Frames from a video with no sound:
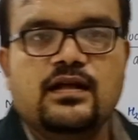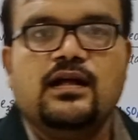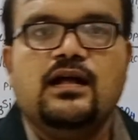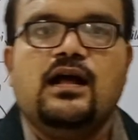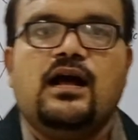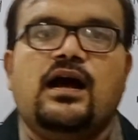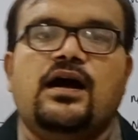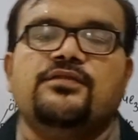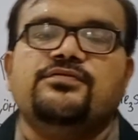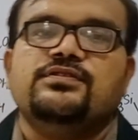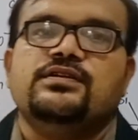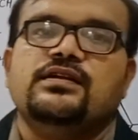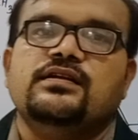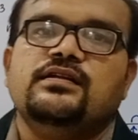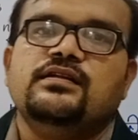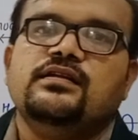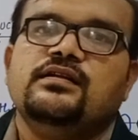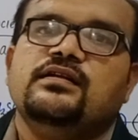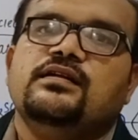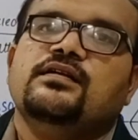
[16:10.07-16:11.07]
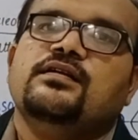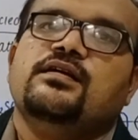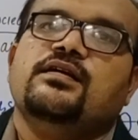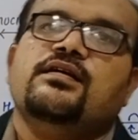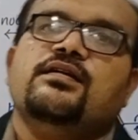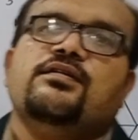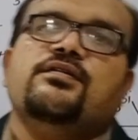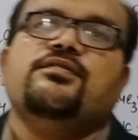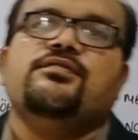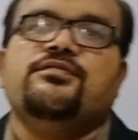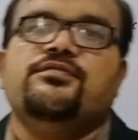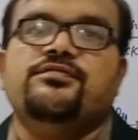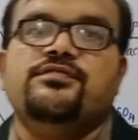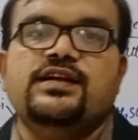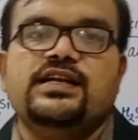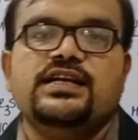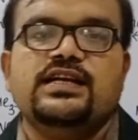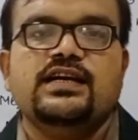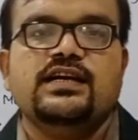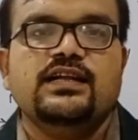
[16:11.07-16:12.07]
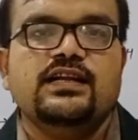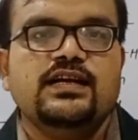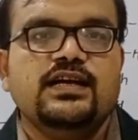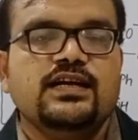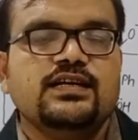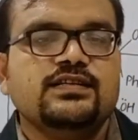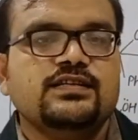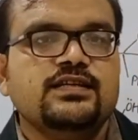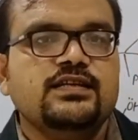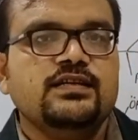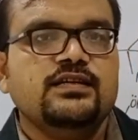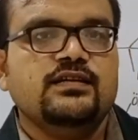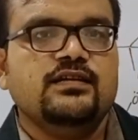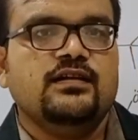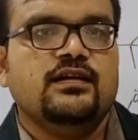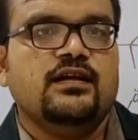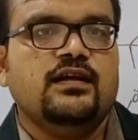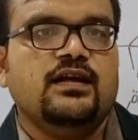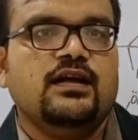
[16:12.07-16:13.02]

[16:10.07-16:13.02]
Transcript: After Wittig reaction